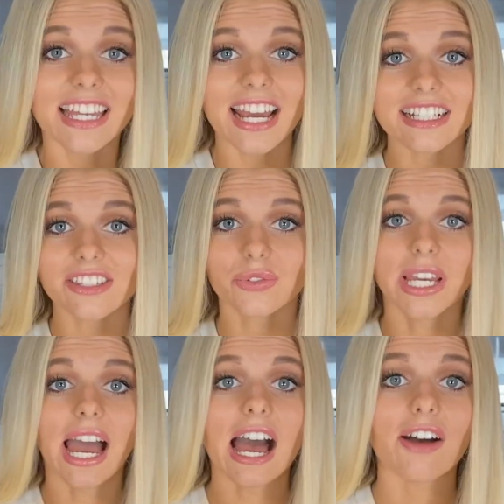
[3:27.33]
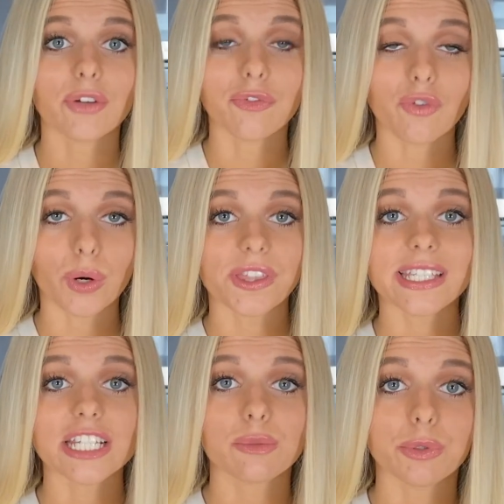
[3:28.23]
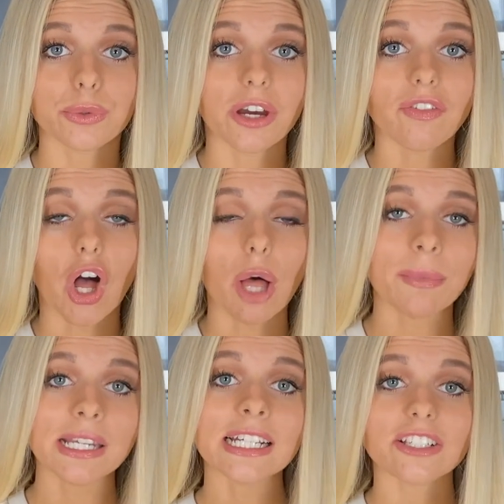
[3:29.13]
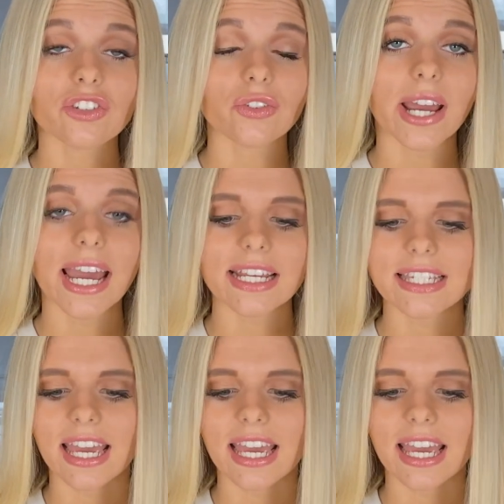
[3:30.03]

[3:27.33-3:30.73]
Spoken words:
Next, we have 1/4 teaspoon of almond extract,